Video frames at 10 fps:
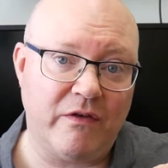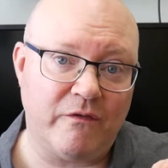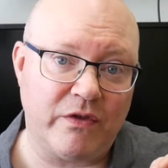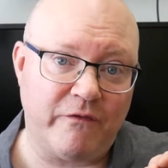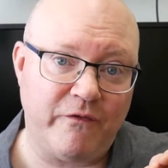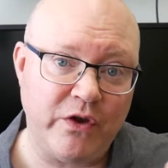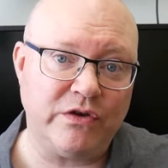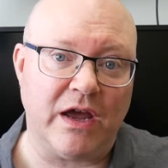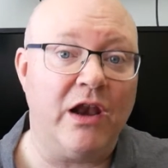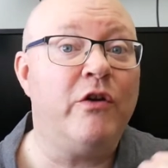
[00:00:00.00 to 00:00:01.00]
the
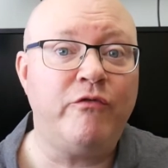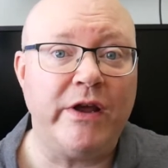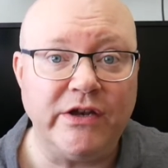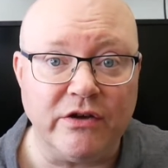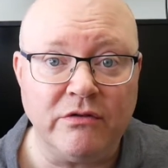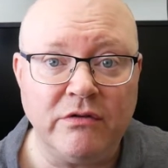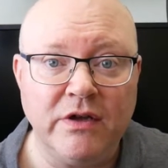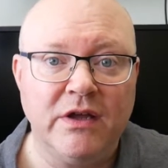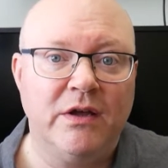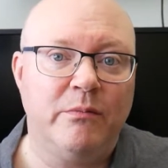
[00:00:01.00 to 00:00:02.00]
future. I love radio,
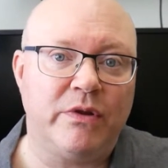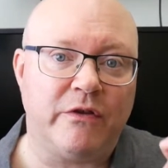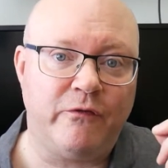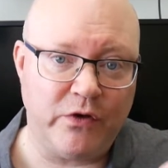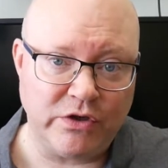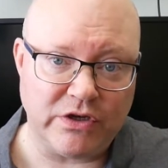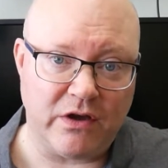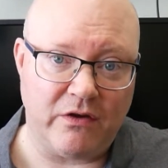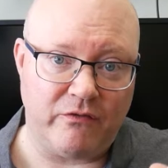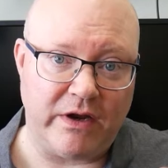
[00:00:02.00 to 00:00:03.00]
but the future
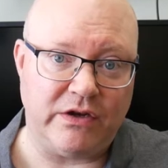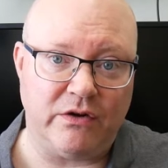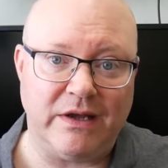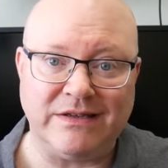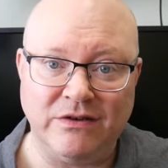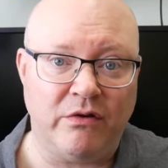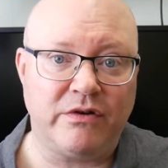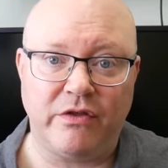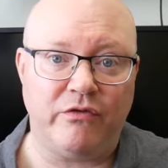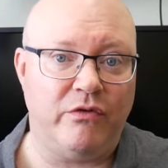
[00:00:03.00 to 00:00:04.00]
of radio is not
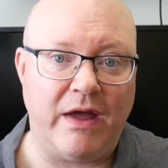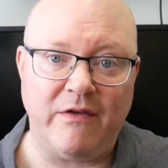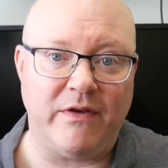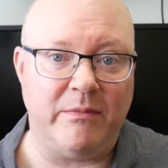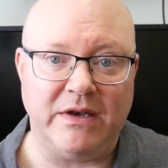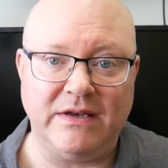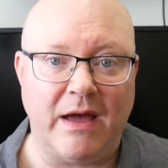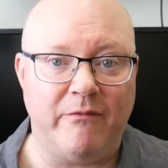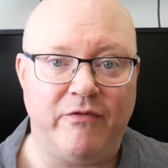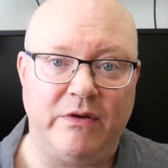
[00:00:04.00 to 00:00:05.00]
through FM and
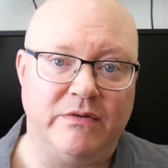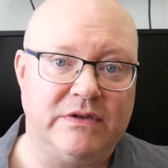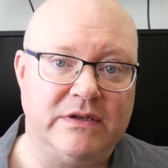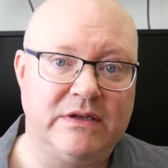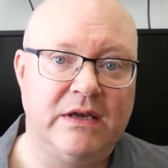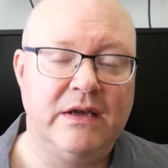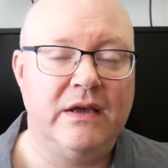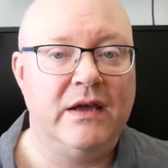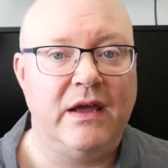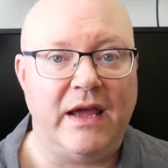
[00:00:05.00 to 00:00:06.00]
DAB frequencies.
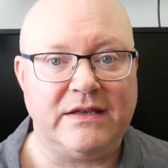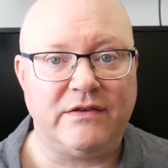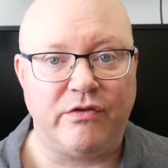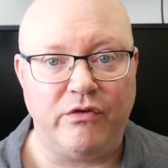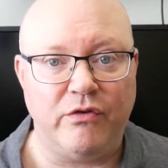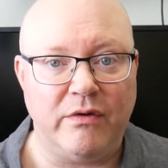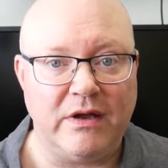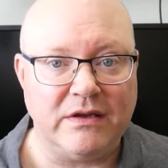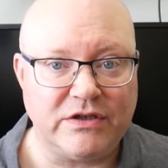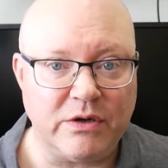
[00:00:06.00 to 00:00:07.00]
It's through
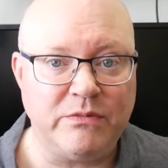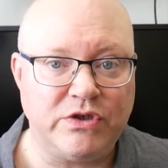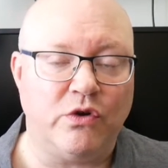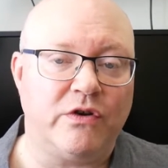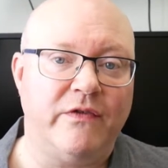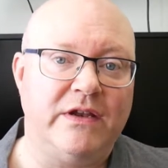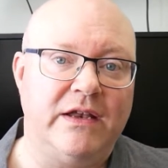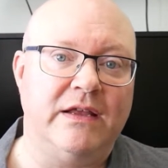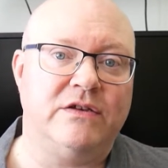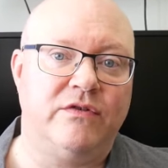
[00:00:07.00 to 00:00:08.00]
some sort of
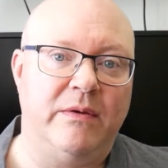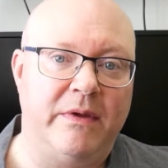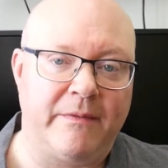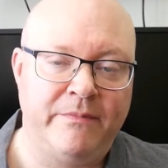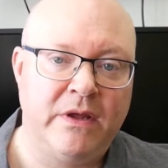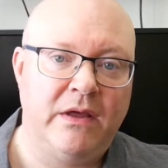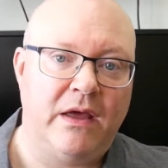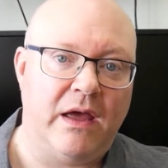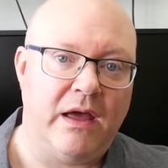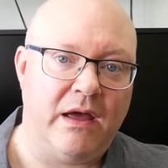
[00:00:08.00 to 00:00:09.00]
internet streaming,
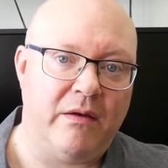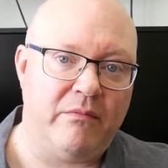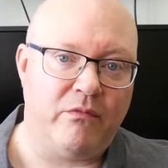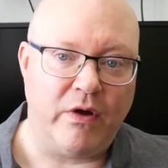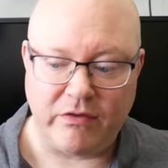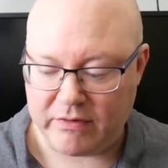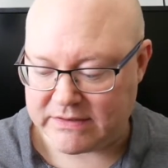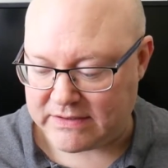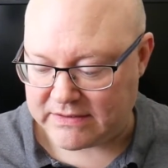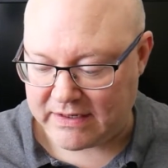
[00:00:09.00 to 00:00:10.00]
whether it's
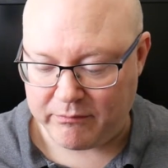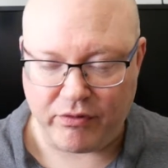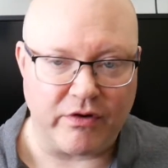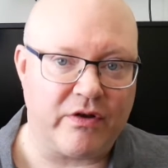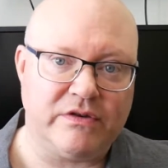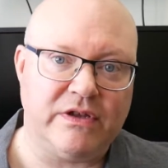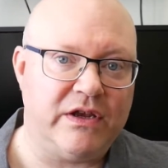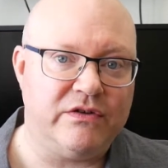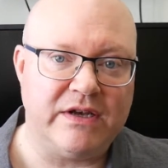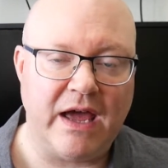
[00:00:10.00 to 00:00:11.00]
the same protocols they
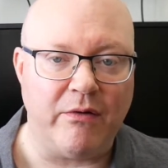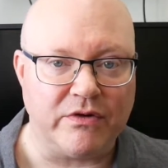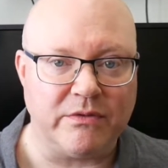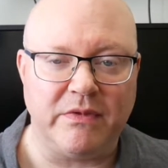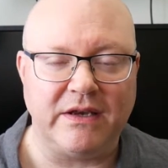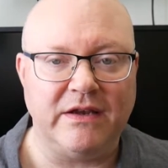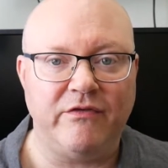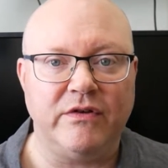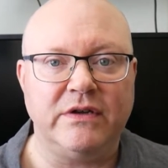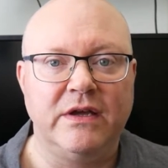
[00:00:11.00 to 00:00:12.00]
use now or something
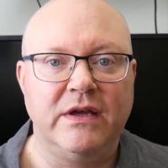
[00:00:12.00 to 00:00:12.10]
different.